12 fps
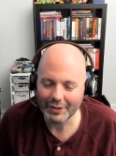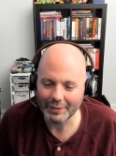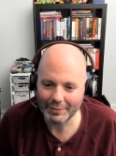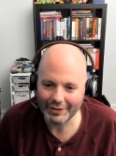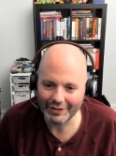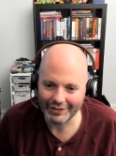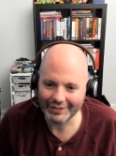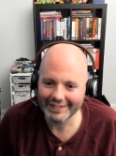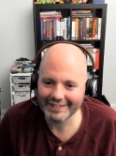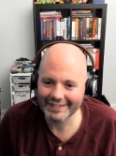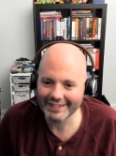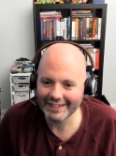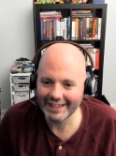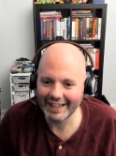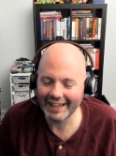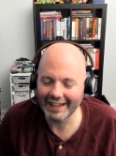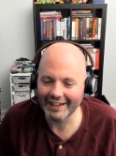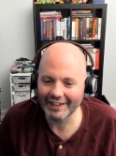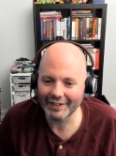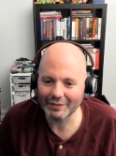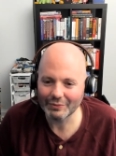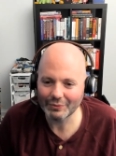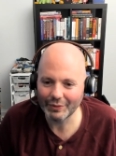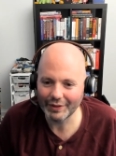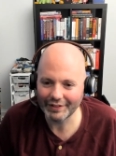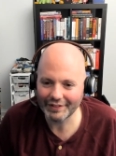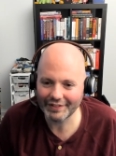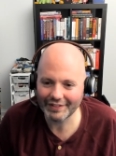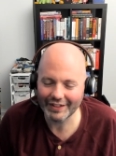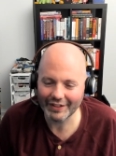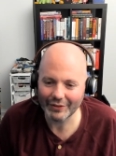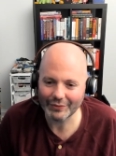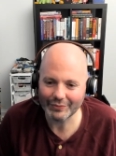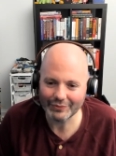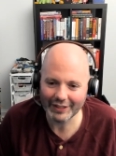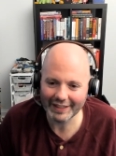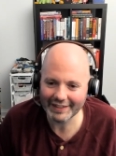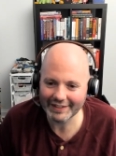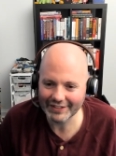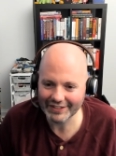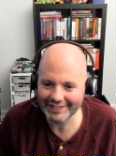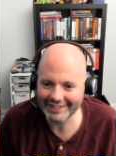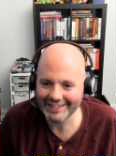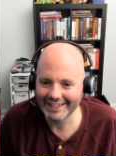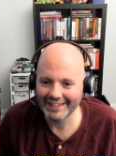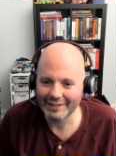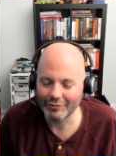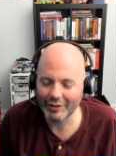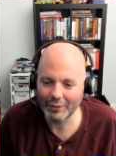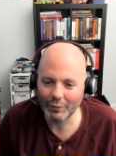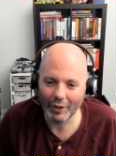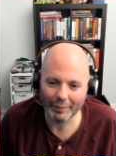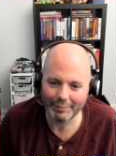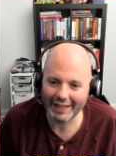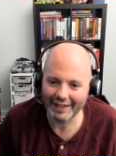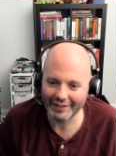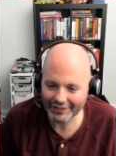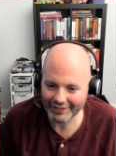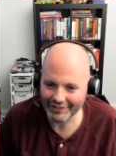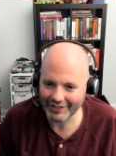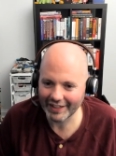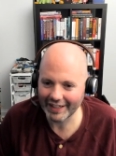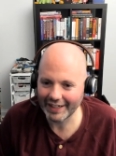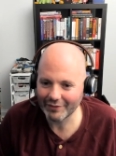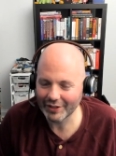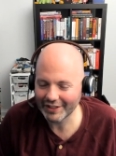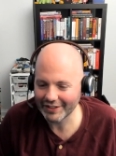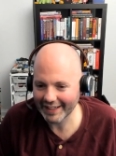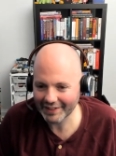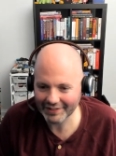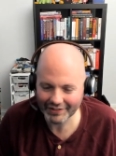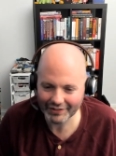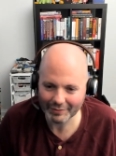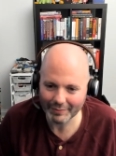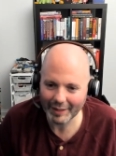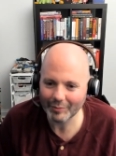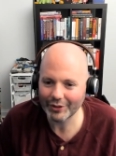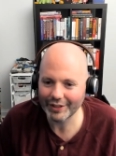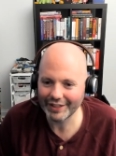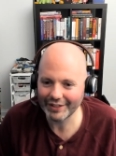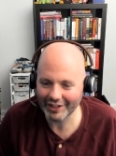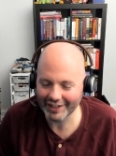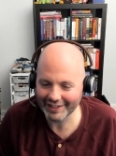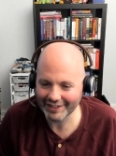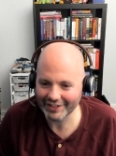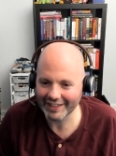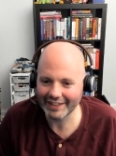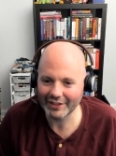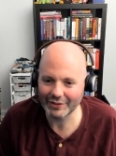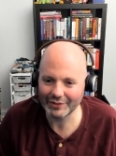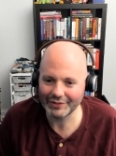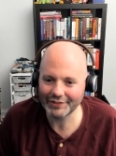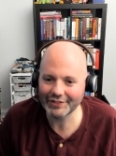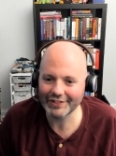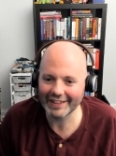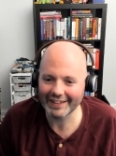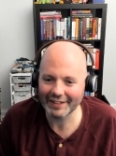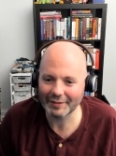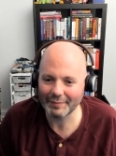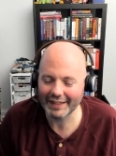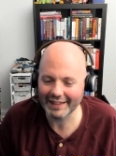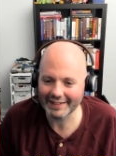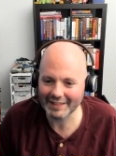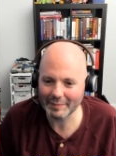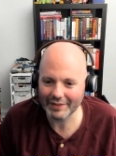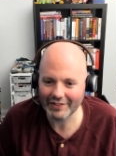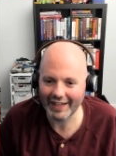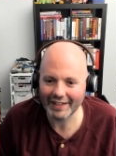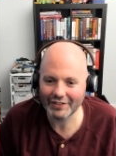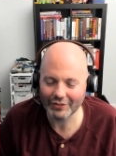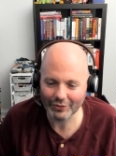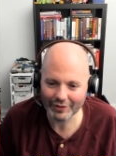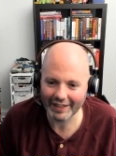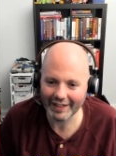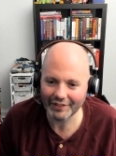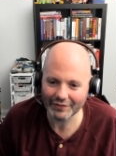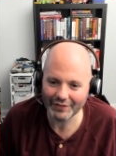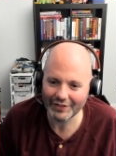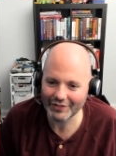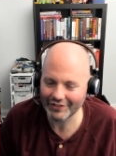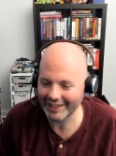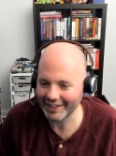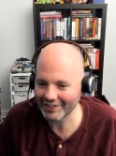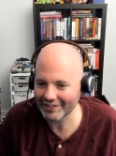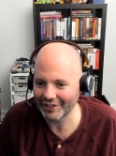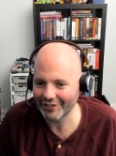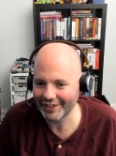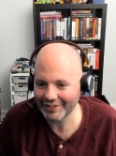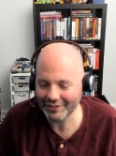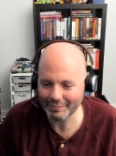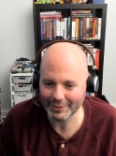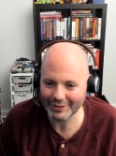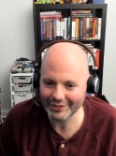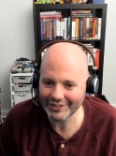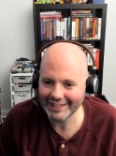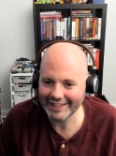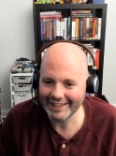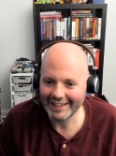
compute with really good, really well-balanced design, really good access to memory, really good IOs, and let them attach all kinds of interesting accelerators and build